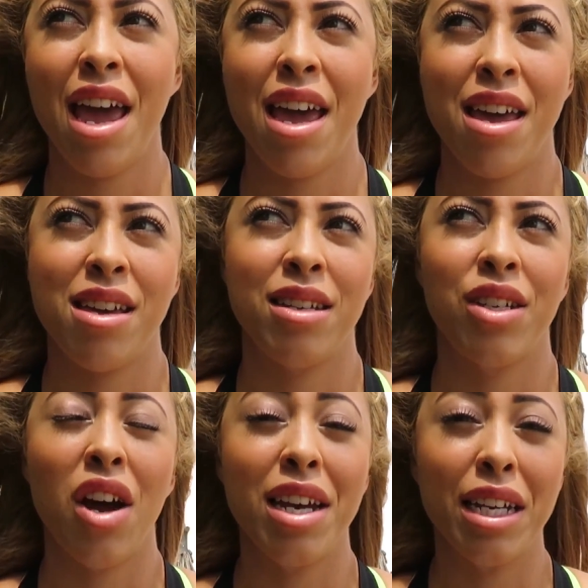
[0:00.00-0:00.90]

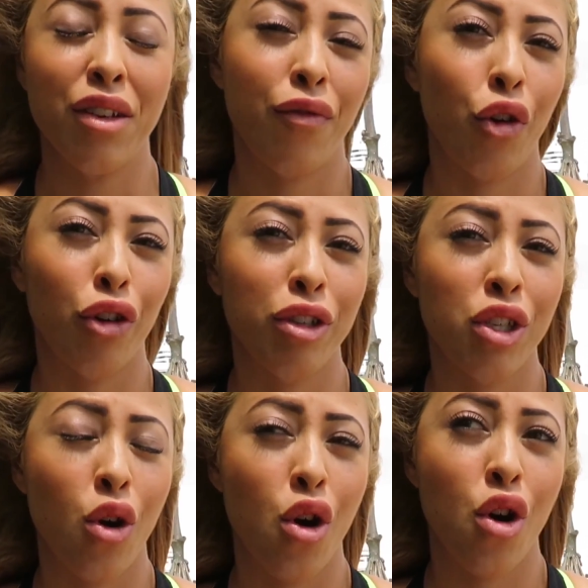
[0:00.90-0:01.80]
And I need to
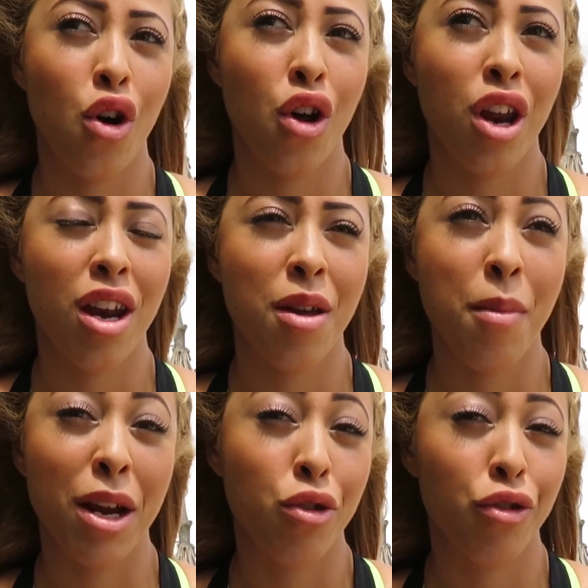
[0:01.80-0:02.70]
focus
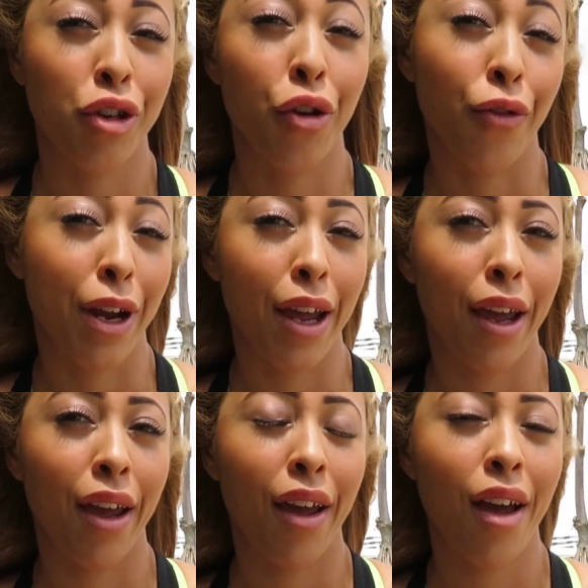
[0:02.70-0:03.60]
on my new
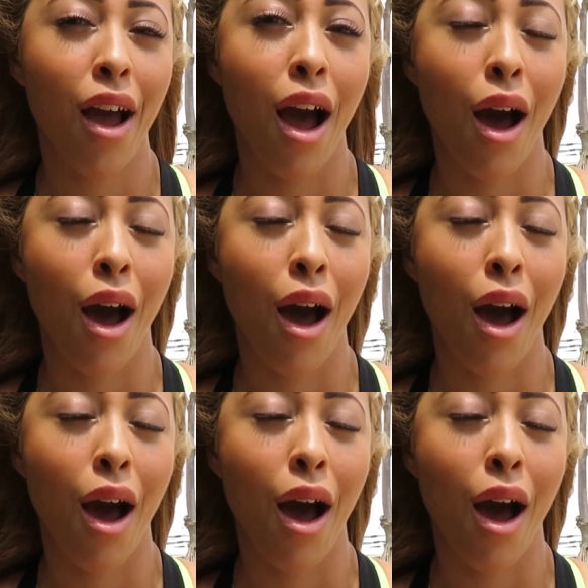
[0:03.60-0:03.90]
career,